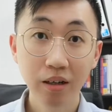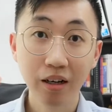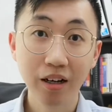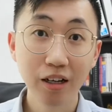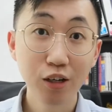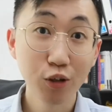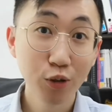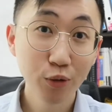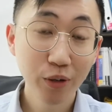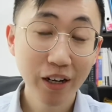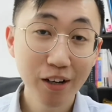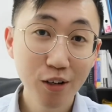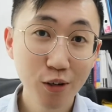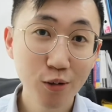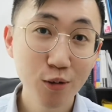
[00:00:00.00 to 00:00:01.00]
Hello,
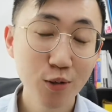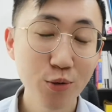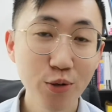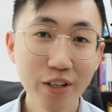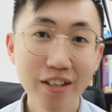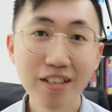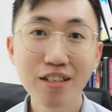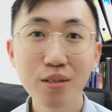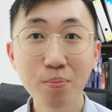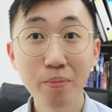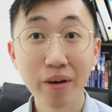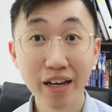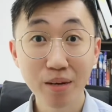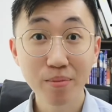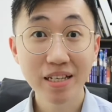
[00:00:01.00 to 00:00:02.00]
hello students.
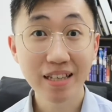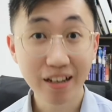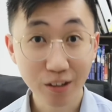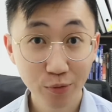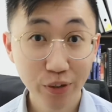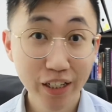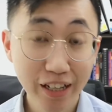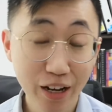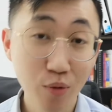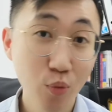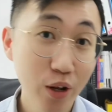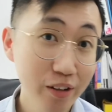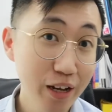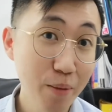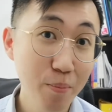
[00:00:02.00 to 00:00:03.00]
My name is Alvin and
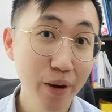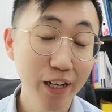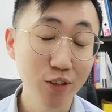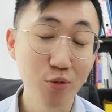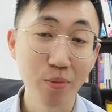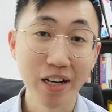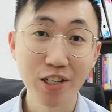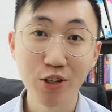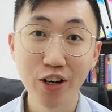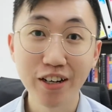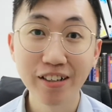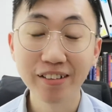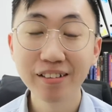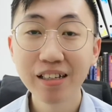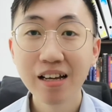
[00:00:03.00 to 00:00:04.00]
welcome back to my
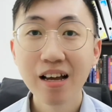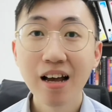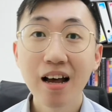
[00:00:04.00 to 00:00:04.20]
channel.